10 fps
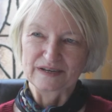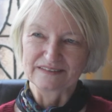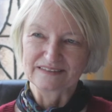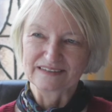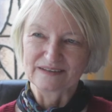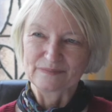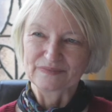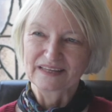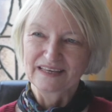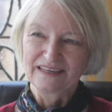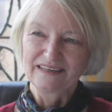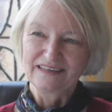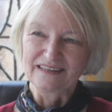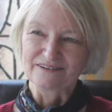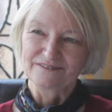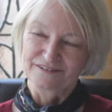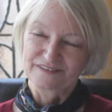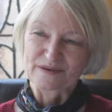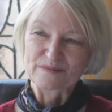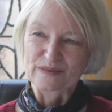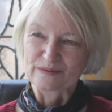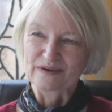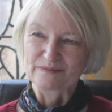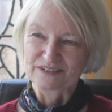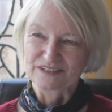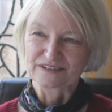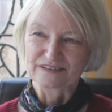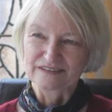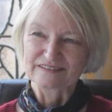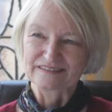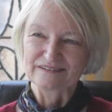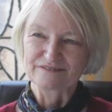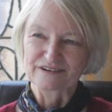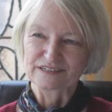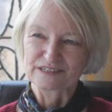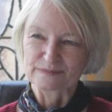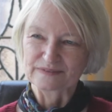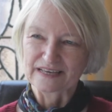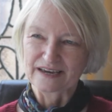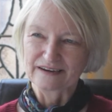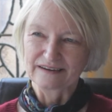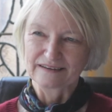But, you know, for some of them, I'm sure there's still friendships there.